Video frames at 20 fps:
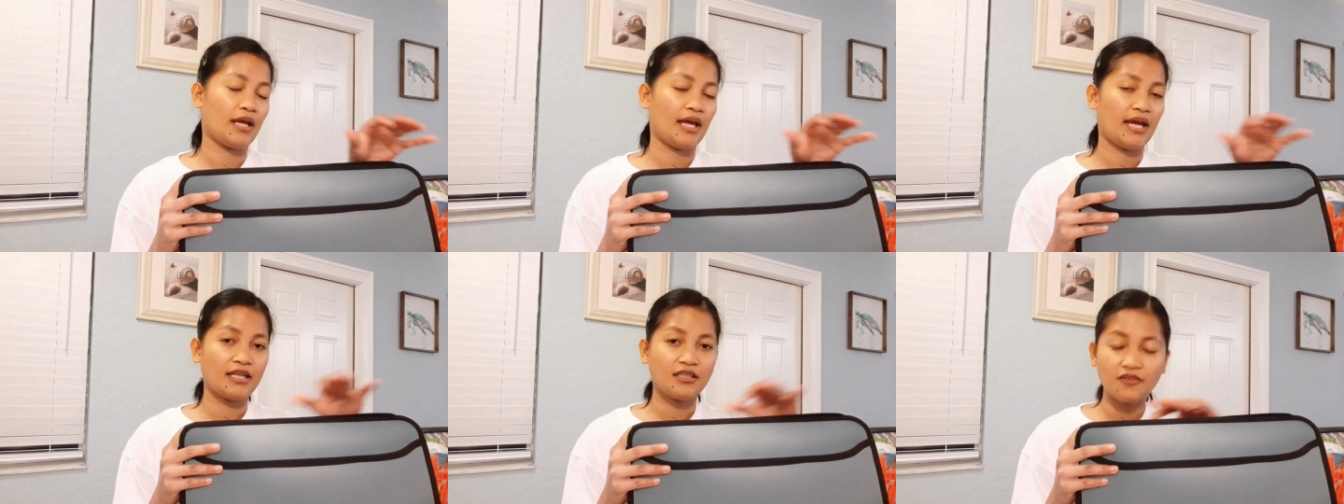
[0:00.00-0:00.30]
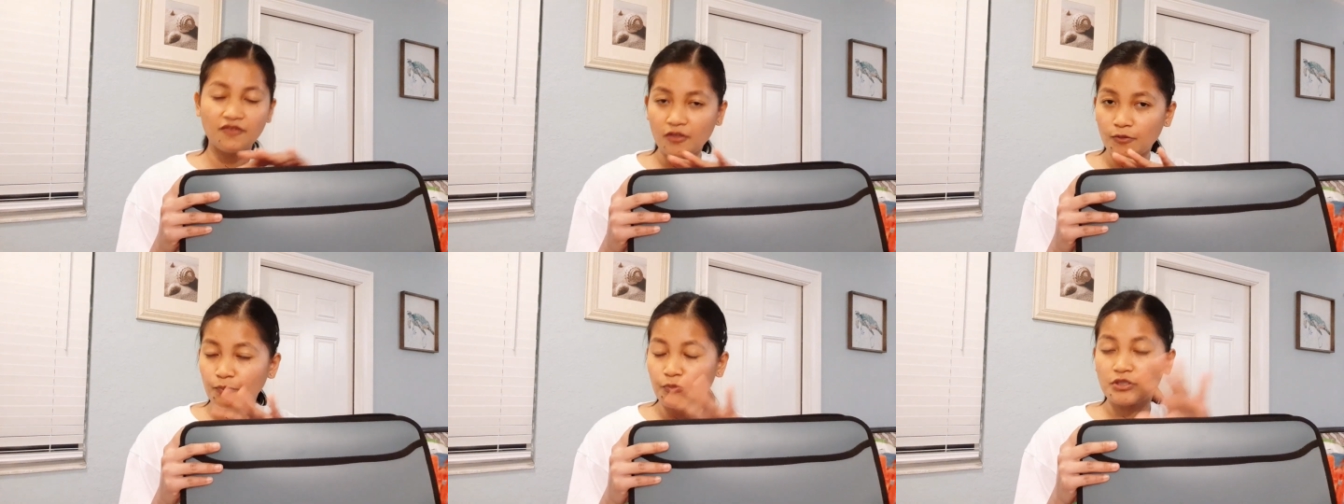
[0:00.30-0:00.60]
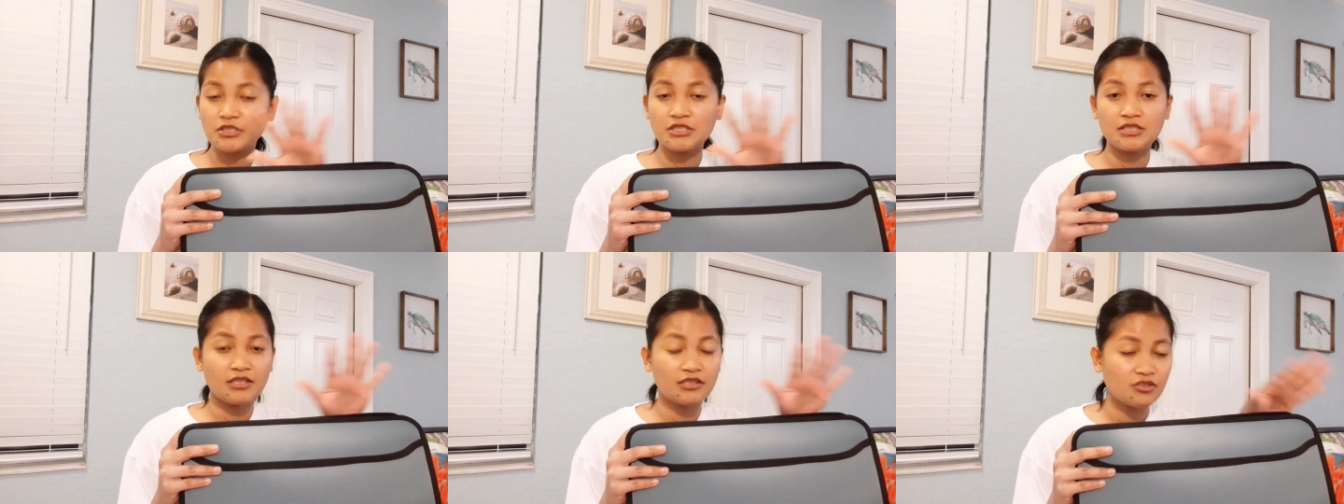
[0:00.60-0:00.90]
anything
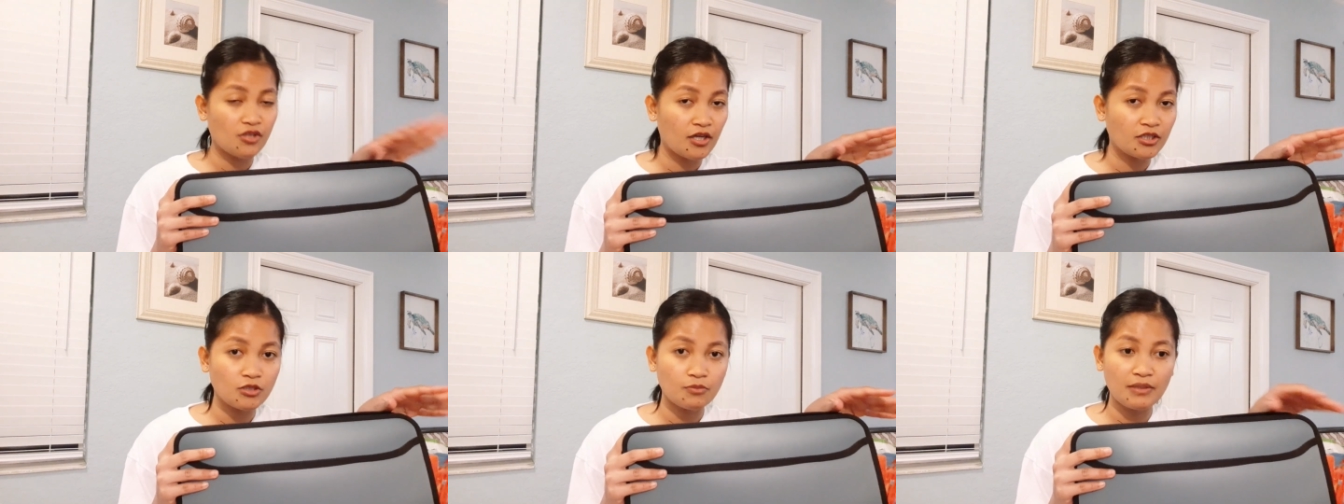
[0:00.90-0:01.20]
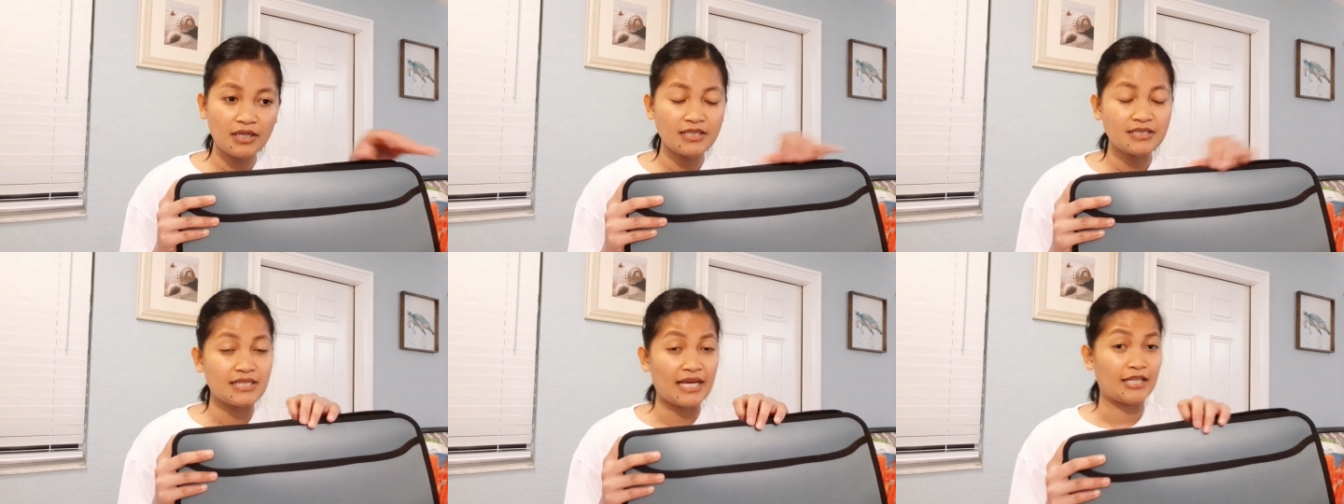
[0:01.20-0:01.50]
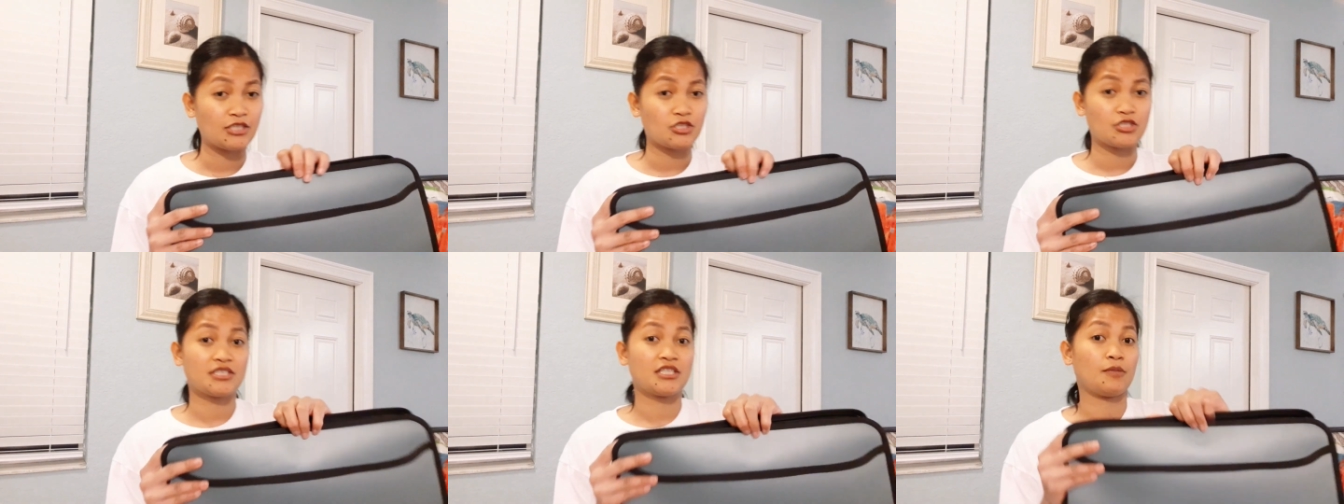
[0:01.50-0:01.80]
personal documents,
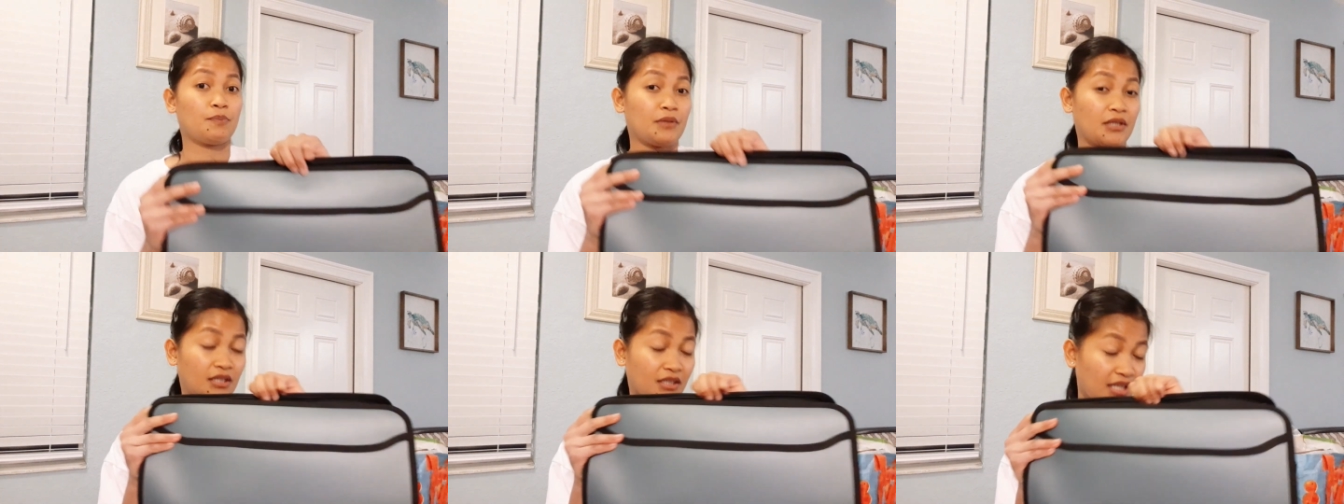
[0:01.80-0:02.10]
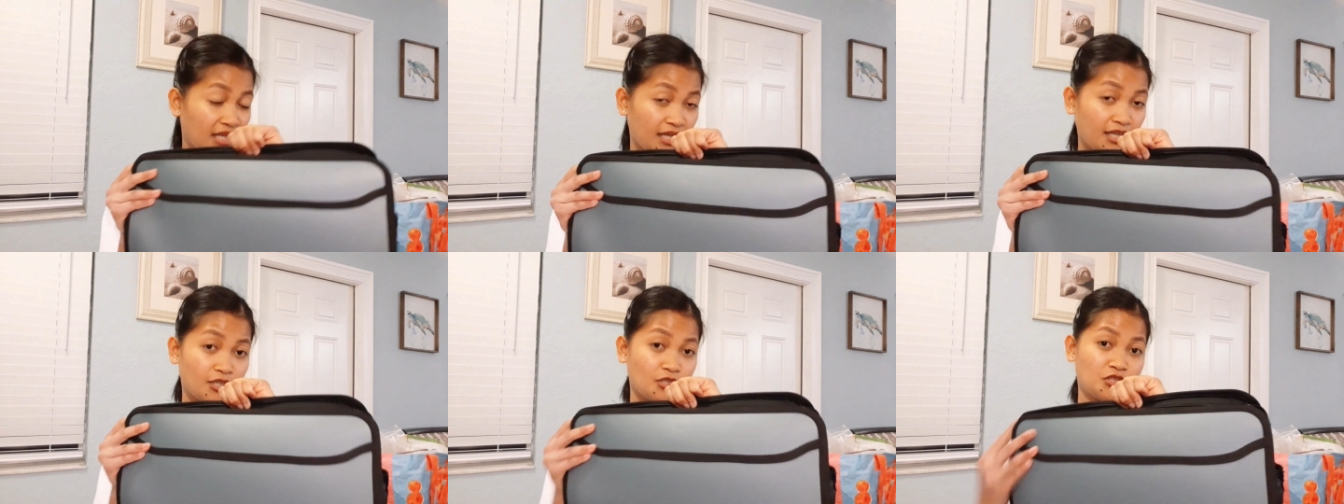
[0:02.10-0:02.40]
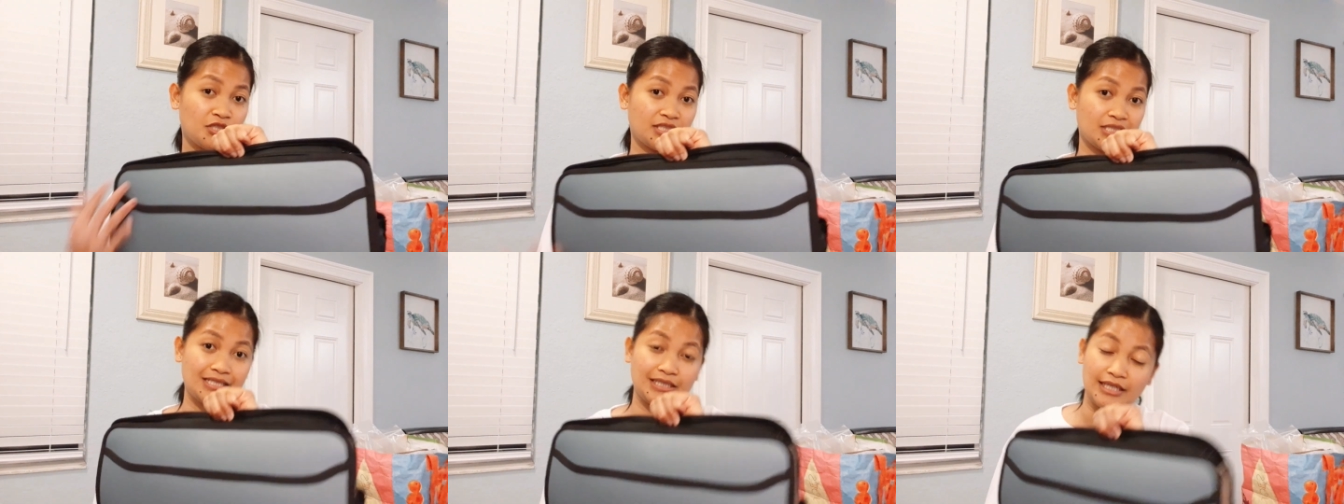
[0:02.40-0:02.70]
I just keep it in here
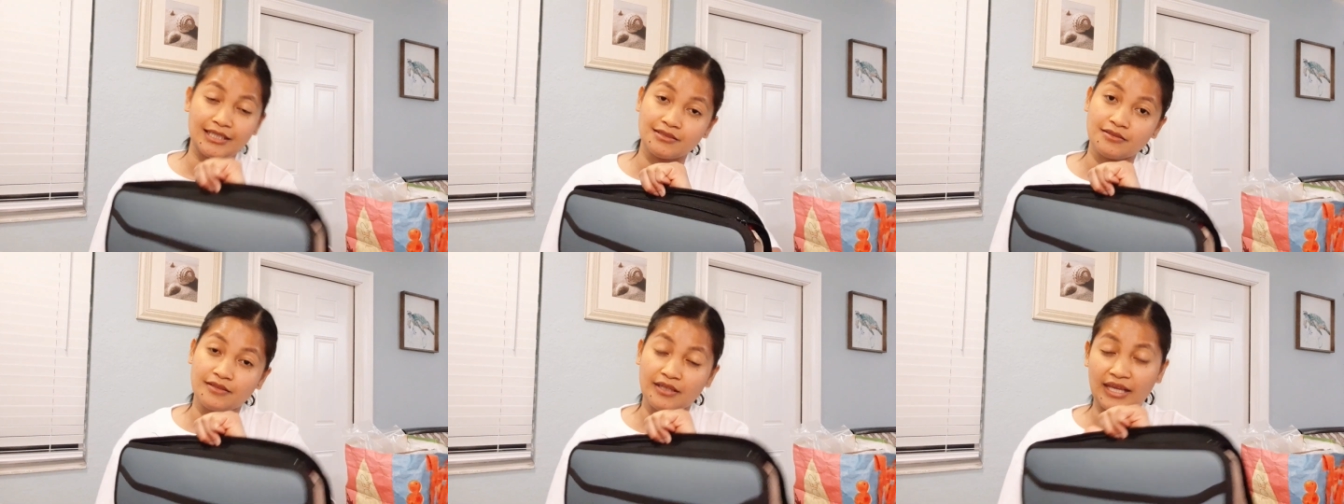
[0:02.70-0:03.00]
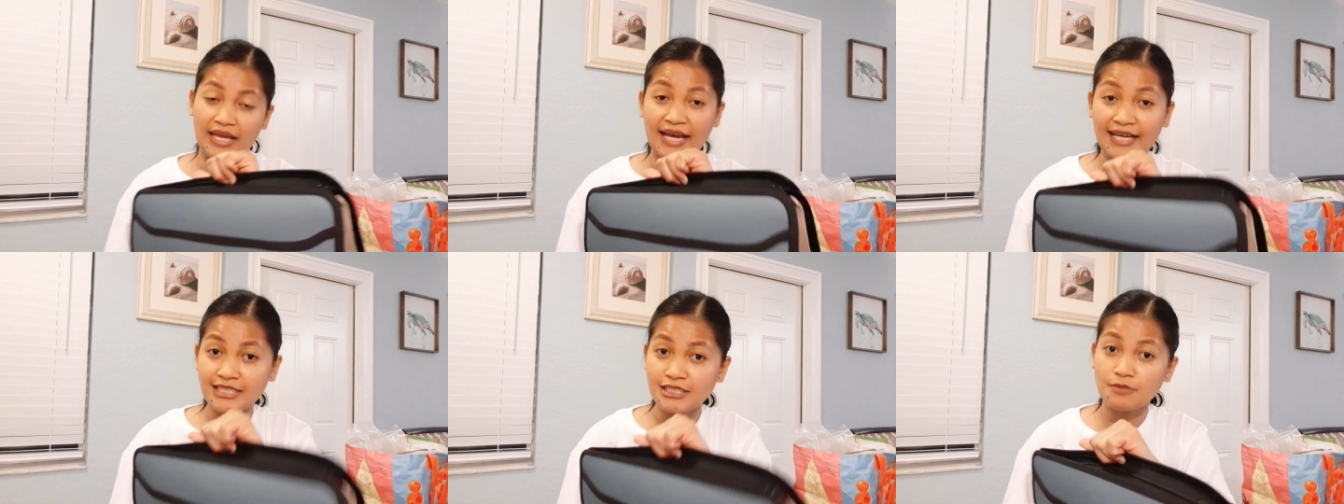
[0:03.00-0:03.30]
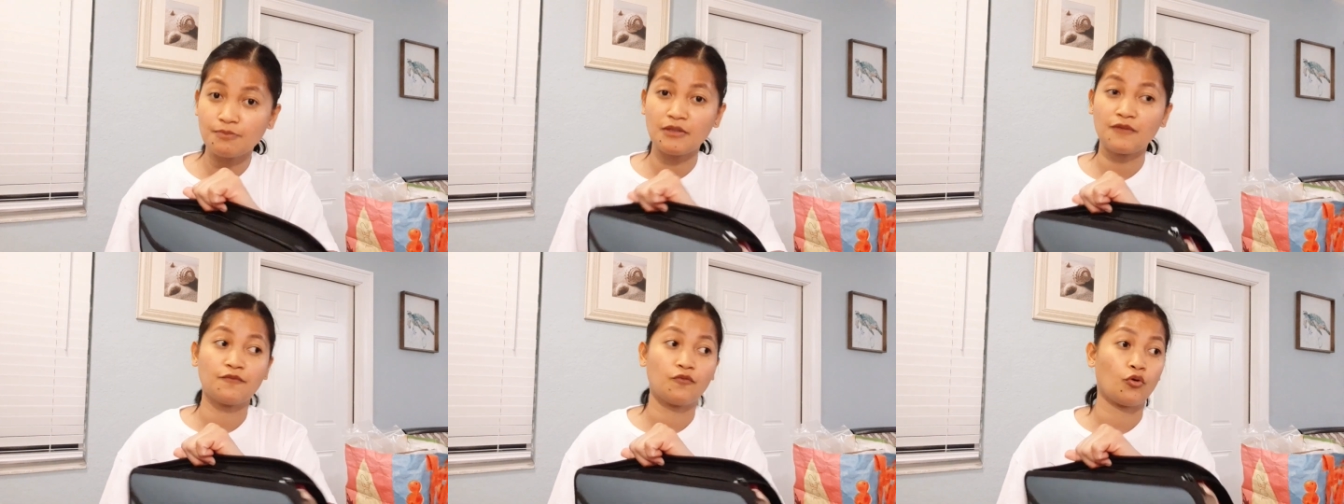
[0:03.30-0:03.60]
just in case they
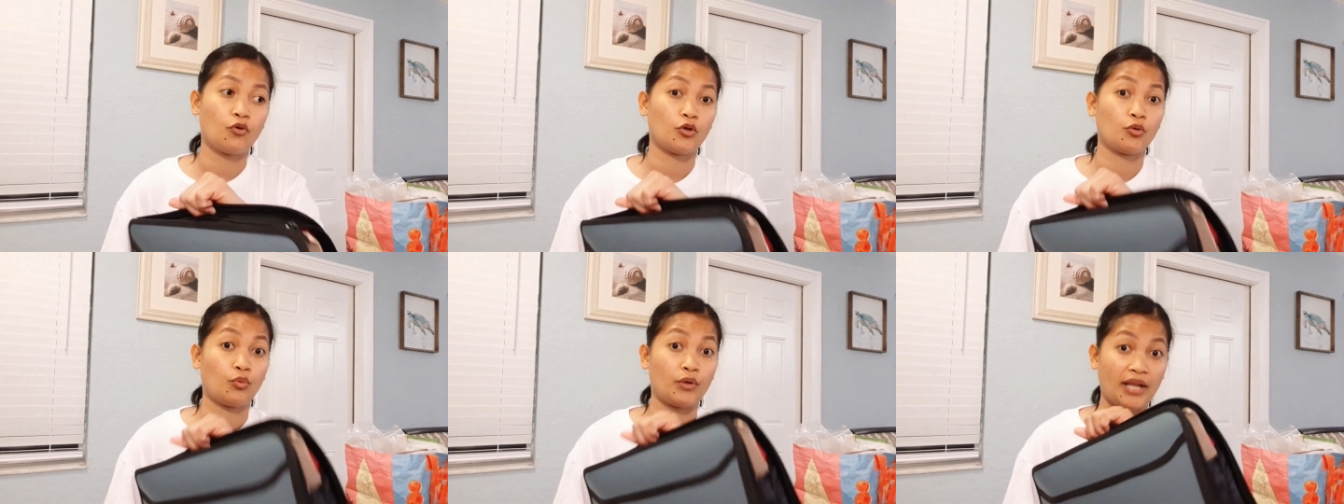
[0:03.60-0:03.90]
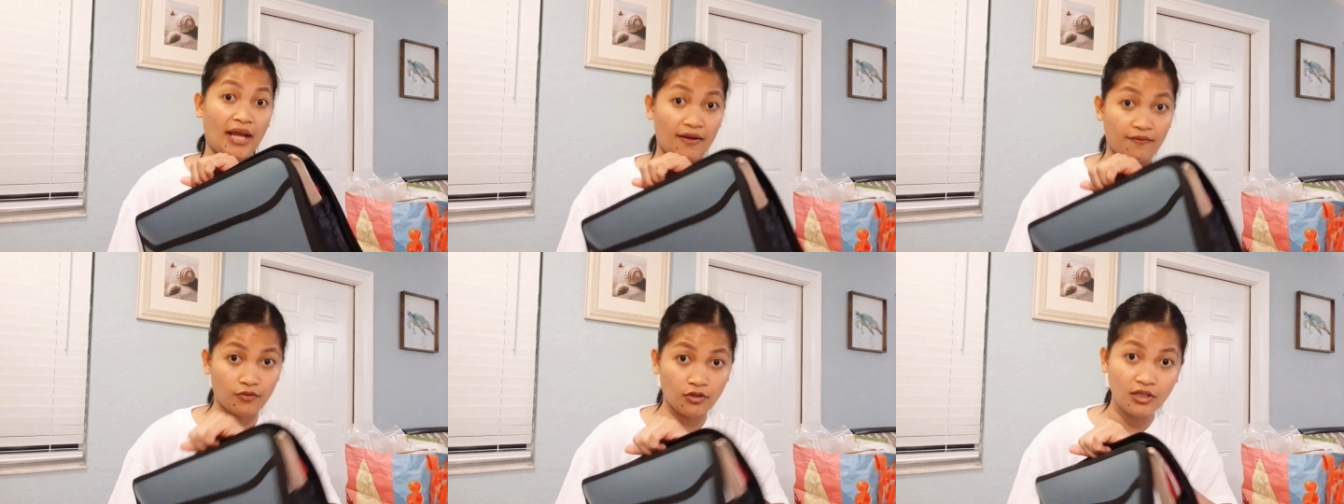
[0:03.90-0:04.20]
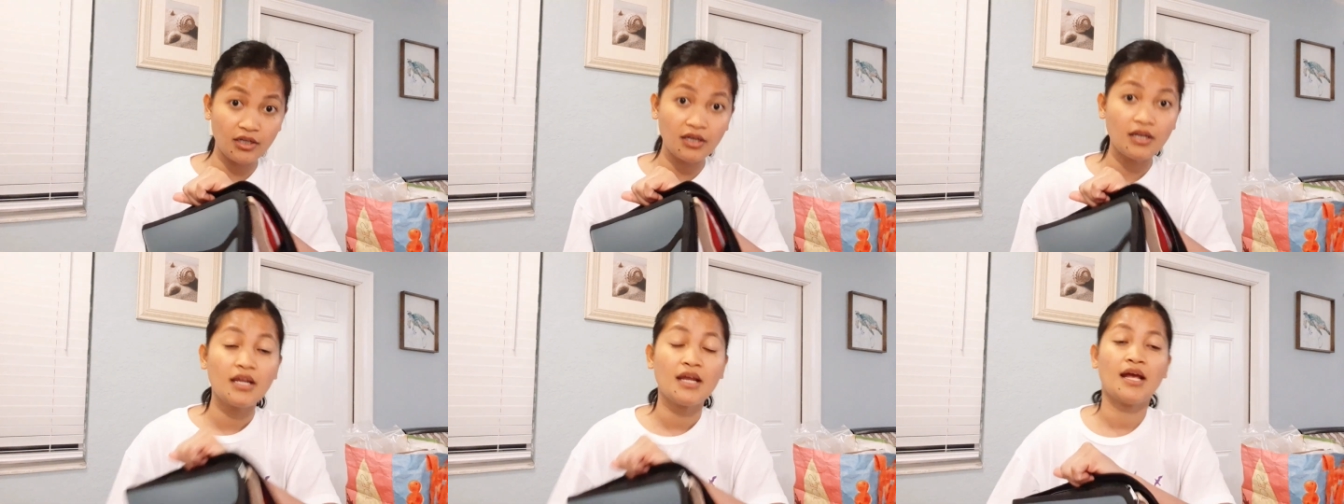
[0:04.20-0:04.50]
ask me for
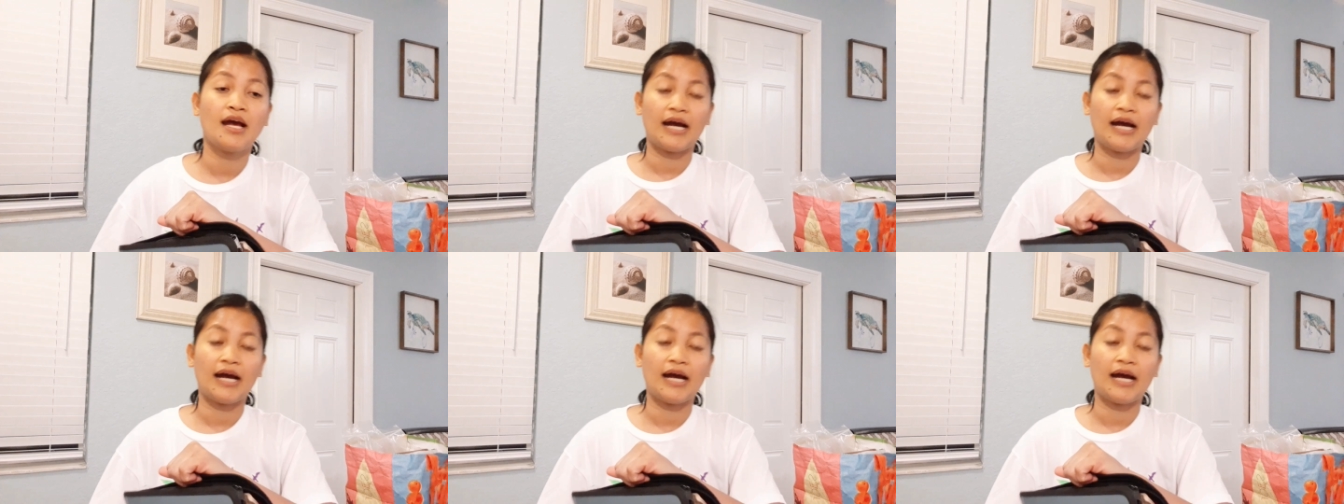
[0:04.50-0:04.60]
whatever.